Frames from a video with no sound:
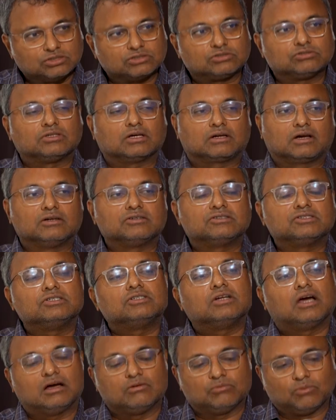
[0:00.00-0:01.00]
it to the country
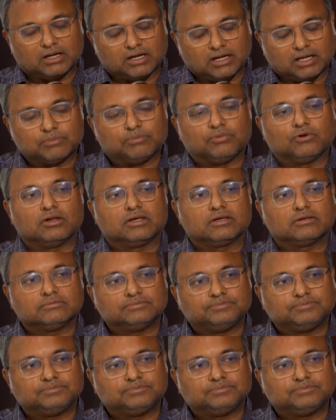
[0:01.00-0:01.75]
to have one-day polling.